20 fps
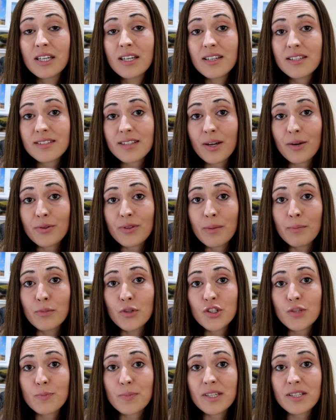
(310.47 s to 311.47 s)
so there
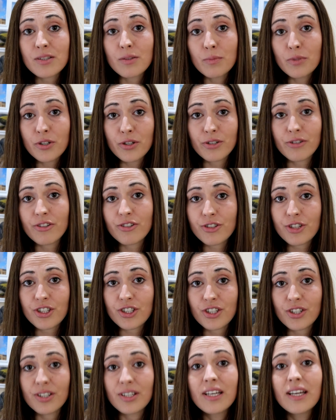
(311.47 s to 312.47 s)
must be some good
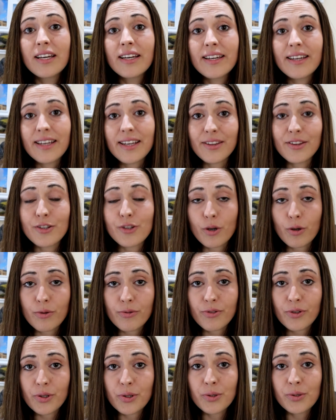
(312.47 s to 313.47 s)
nutrition in the dog
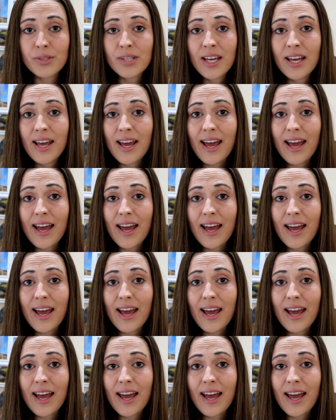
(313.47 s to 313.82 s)
food,